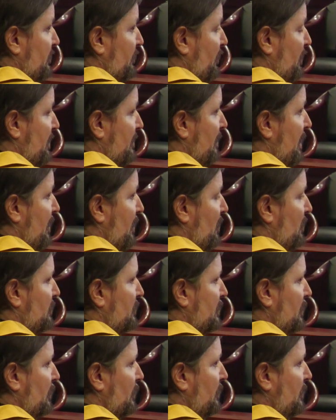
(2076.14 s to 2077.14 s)
a friend of mine
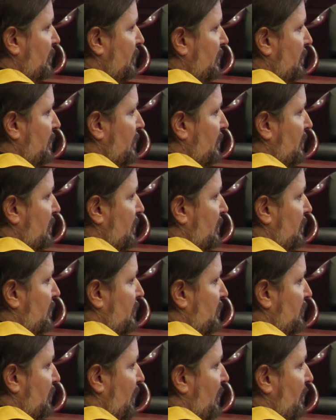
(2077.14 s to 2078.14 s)
also.
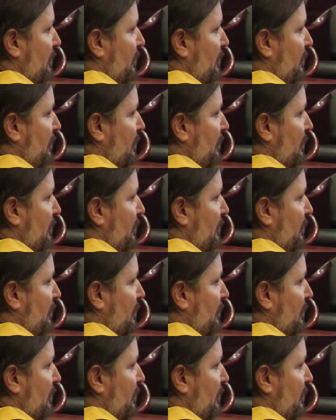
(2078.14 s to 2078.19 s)
So